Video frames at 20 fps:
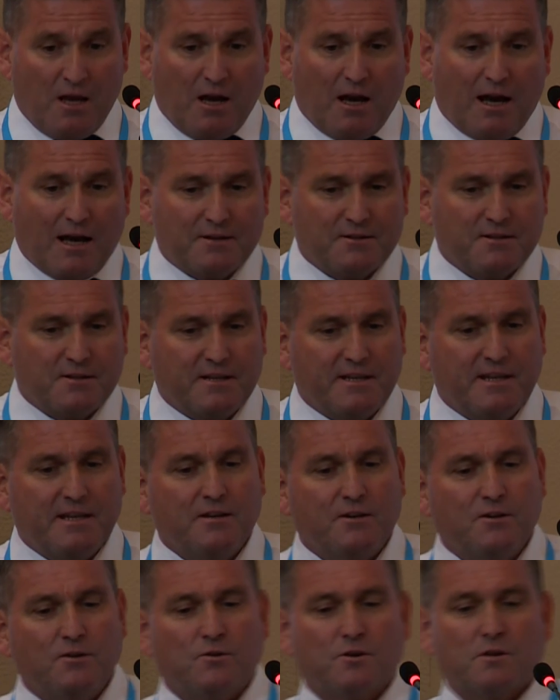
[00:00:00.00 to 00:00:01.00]
under the
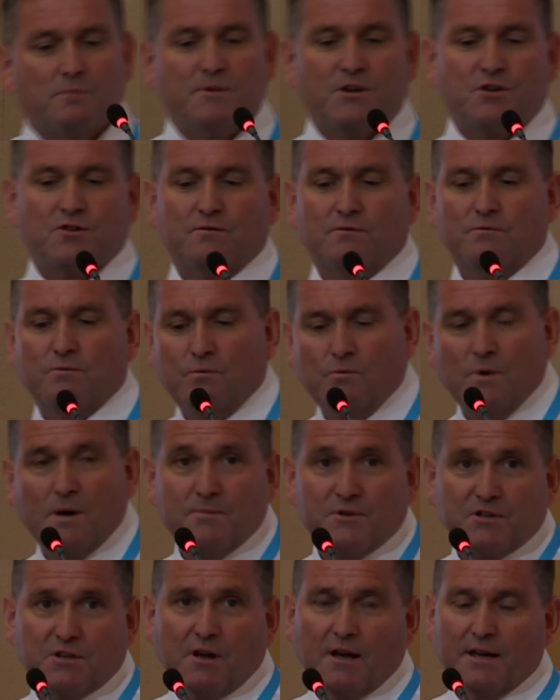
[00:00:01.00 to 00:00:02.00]
EU Commission
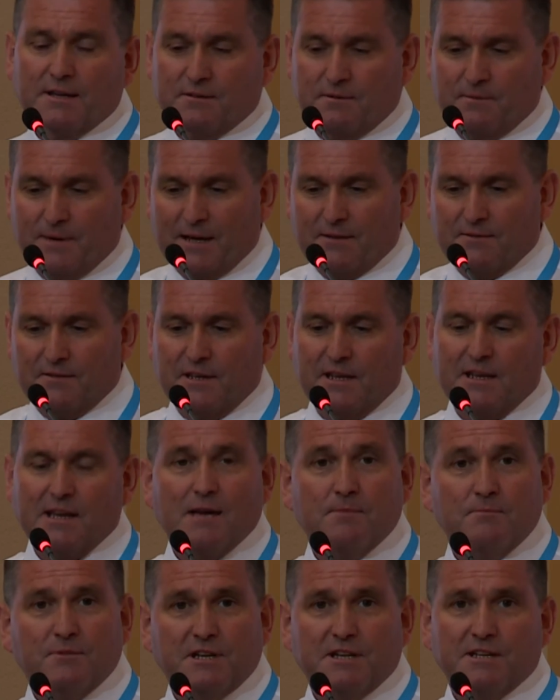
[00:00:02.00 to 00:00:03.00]
website about the
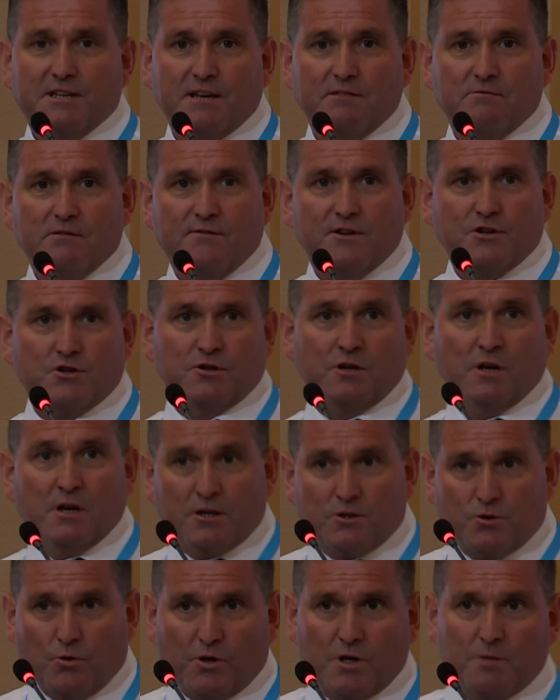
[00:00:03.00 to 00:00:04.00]
MDD revision,
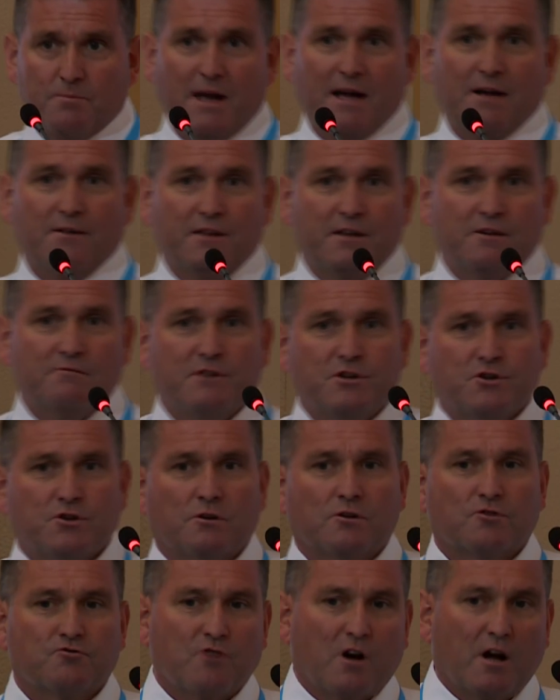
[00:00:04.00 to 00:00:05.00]
talking about the
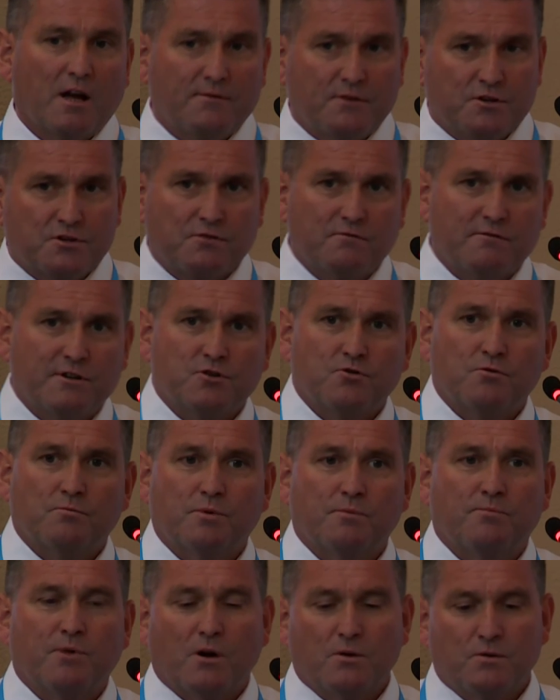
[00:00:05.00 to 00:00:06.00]
original drivers, the original
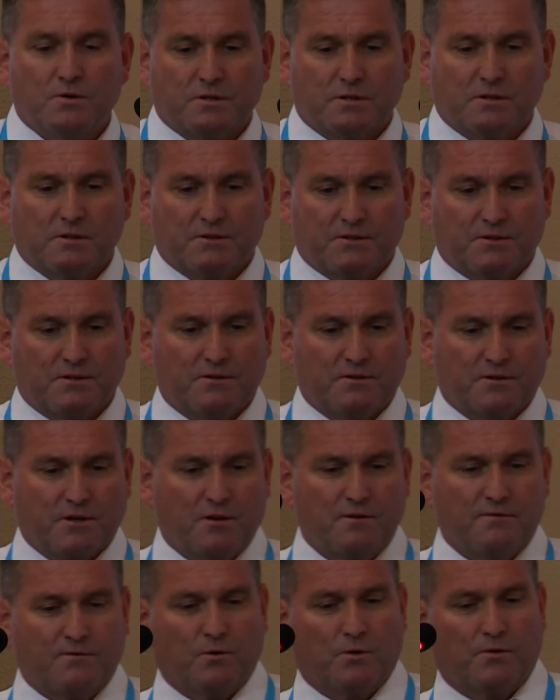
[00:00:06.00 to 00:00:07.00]
proposals, so
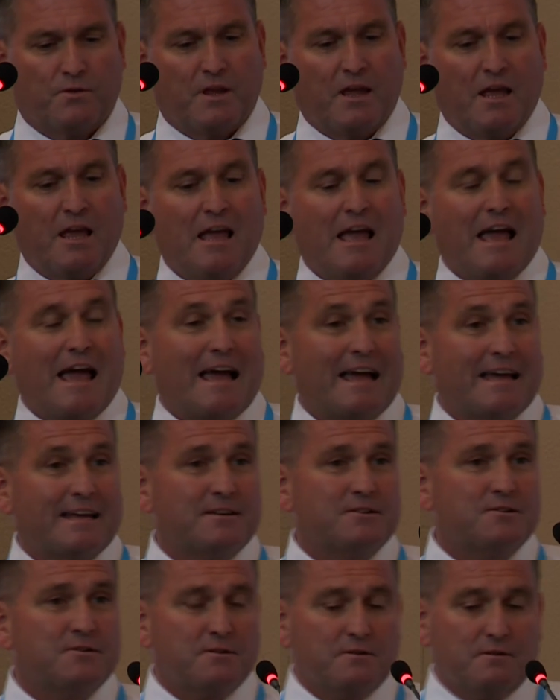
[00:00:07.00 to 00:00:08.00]
forth,
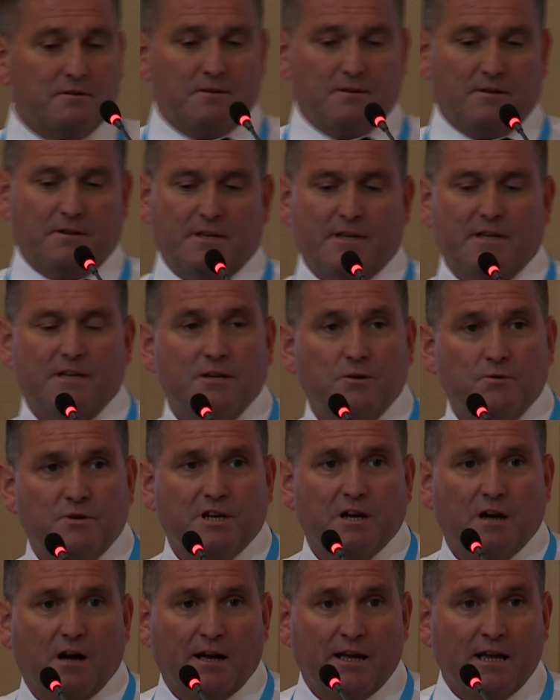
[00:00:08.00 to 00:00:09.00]
and the
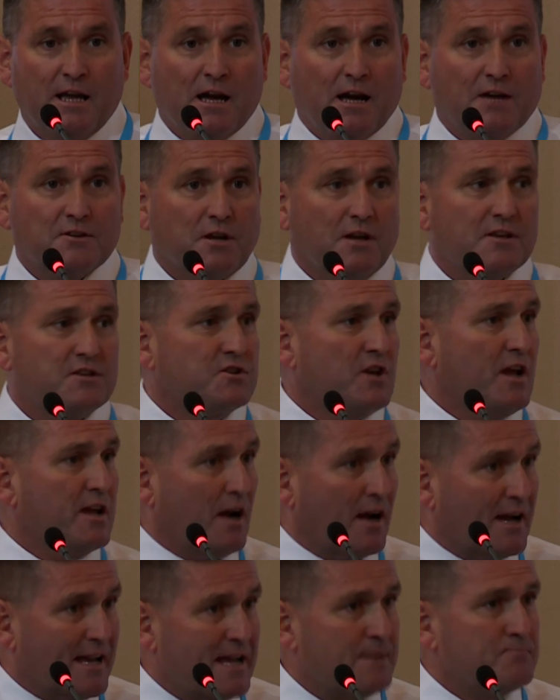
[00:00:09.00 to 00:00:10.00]
UDI. As I say,
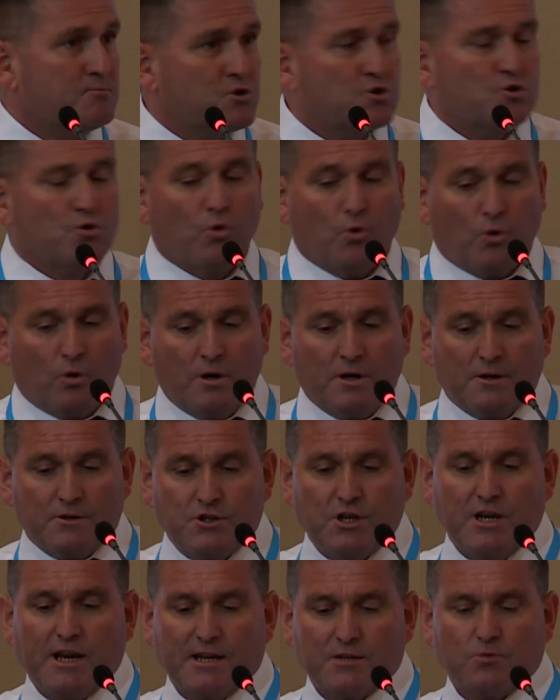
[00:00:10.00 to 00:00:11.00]
I am sure
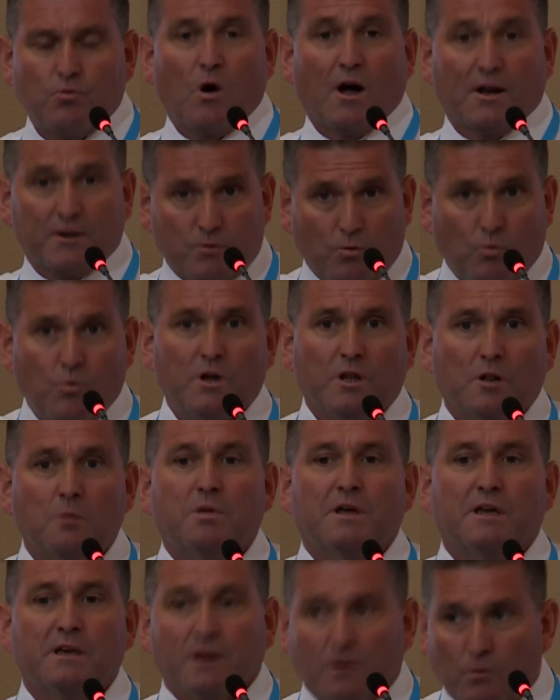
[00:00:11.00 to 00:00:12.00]
GS1 will
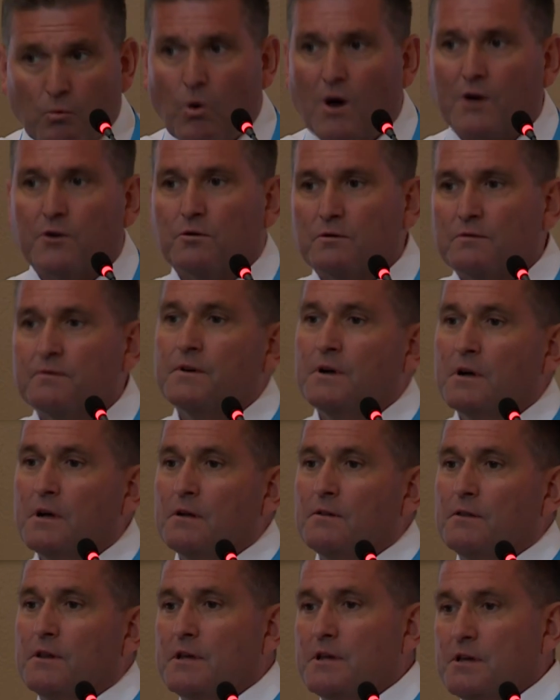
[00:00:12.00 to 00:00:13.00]
be one of
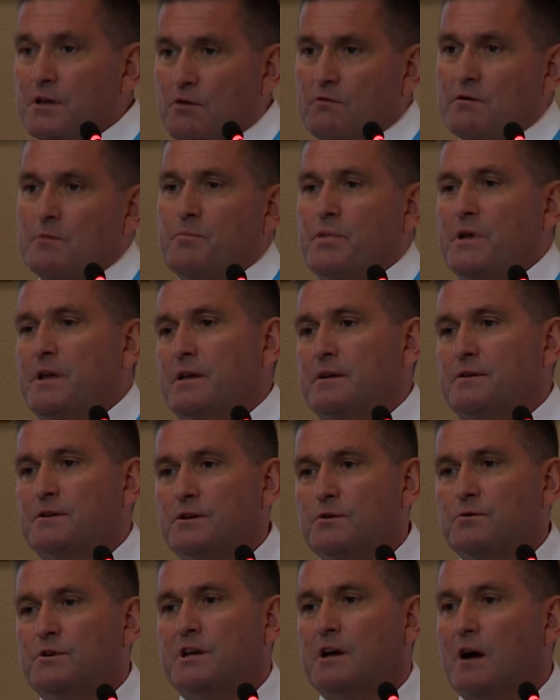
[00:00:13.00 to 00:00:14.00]
the European
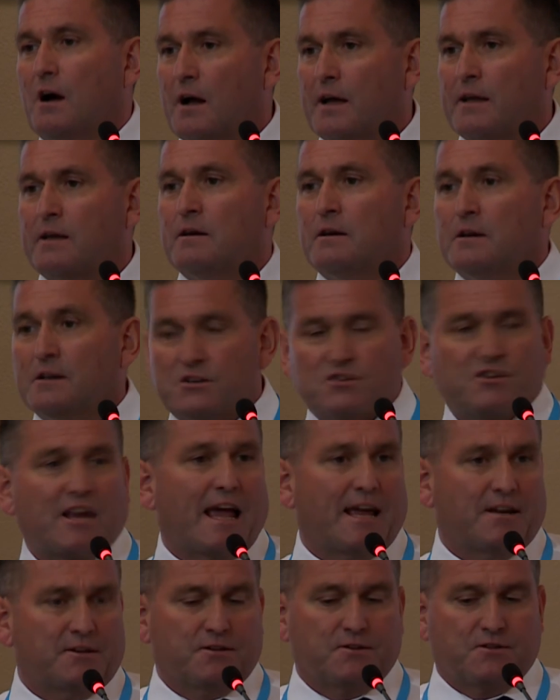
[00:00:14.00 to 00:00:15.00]
UDI
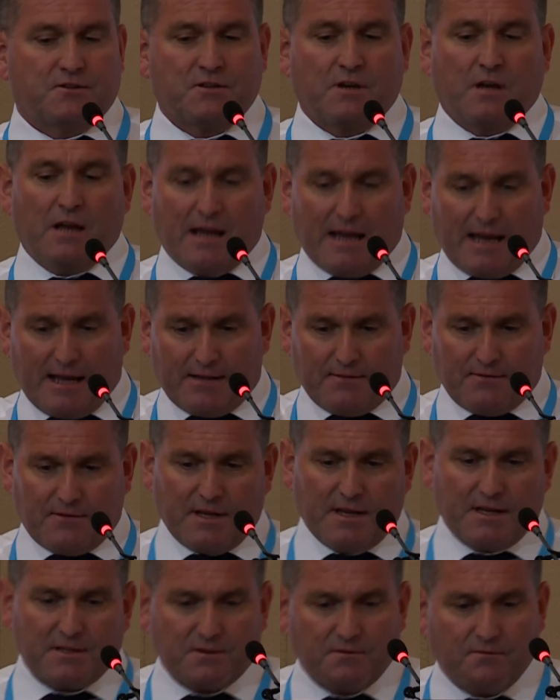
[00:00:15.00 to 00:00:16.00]
standards, and
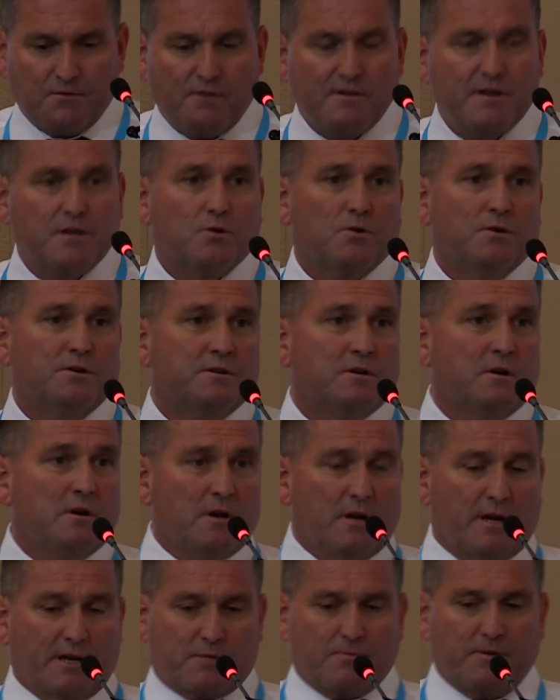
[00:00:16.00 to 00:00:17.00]
there's a very good
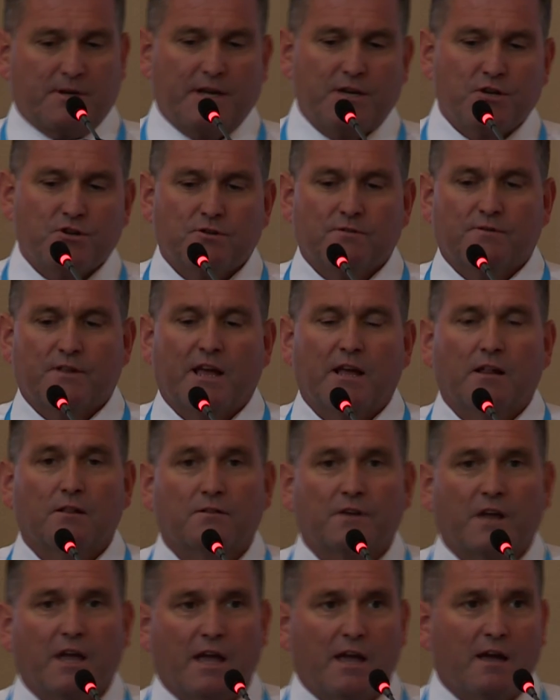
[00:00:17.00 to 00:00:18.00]
explanation of the
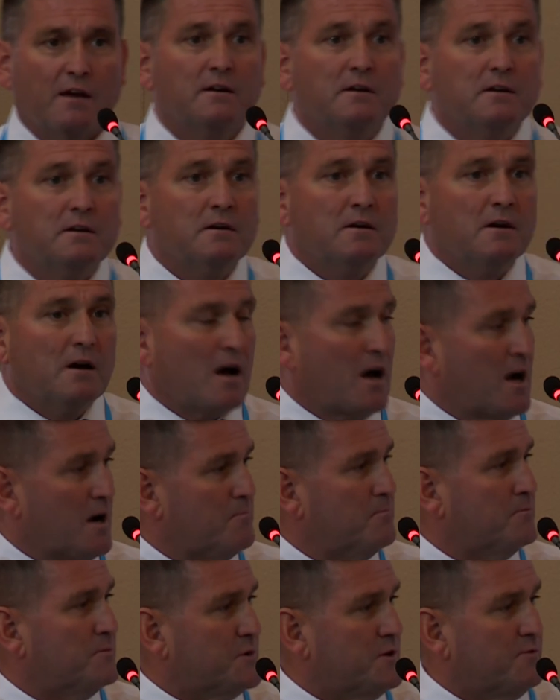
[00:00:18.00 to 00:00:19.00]
healthcare
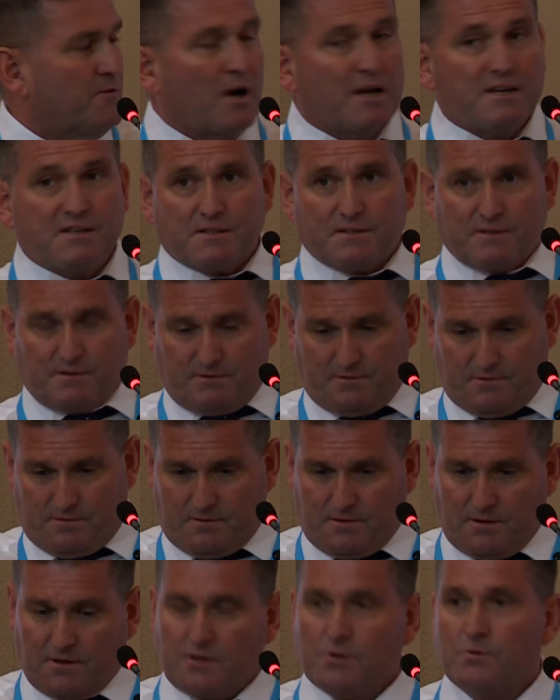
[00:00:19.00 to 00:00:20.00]
device
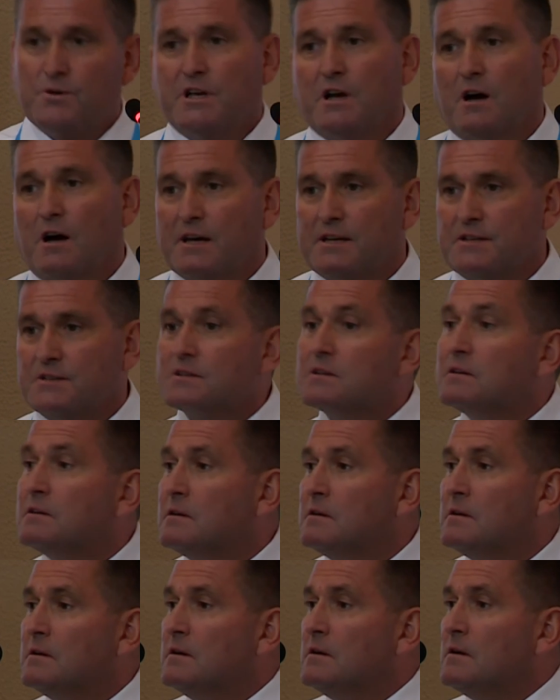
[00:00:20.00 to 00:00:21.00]
UDIs
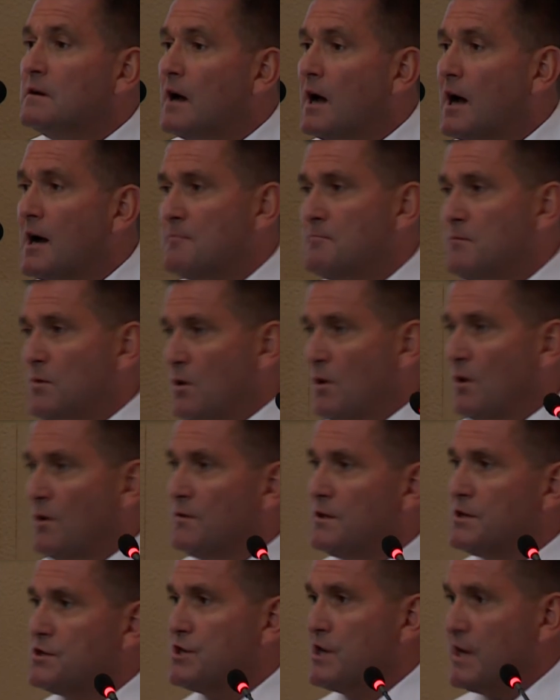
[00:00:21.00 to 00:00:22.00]
on
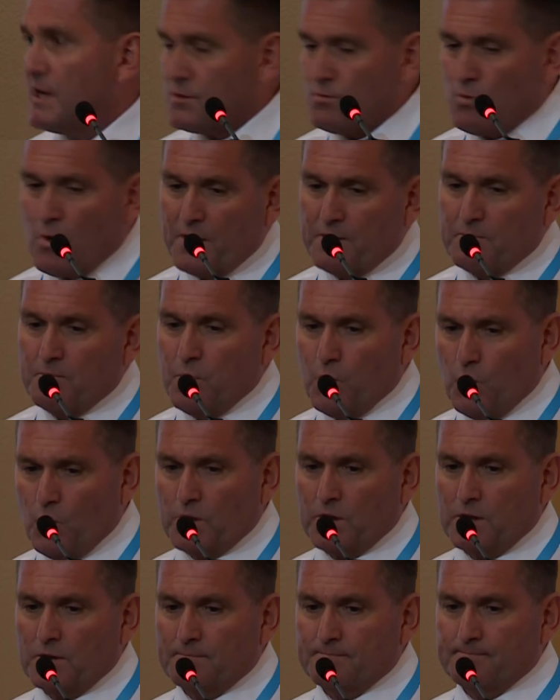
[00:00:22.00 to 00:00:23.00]
the GS1
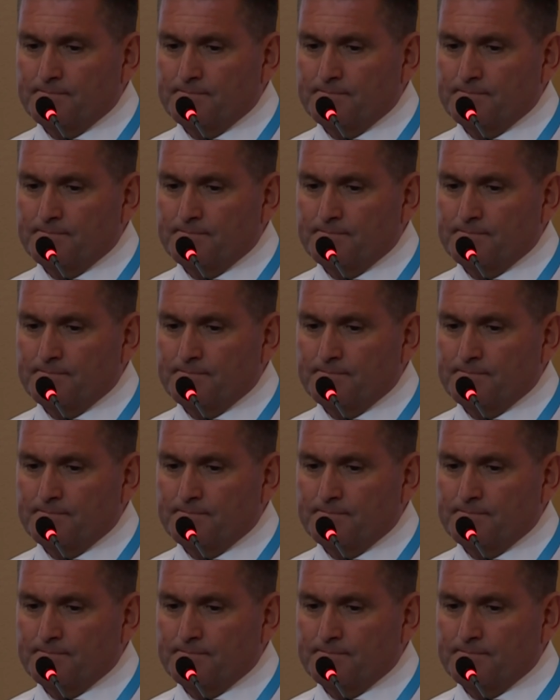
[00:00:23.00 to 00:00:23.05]
portal.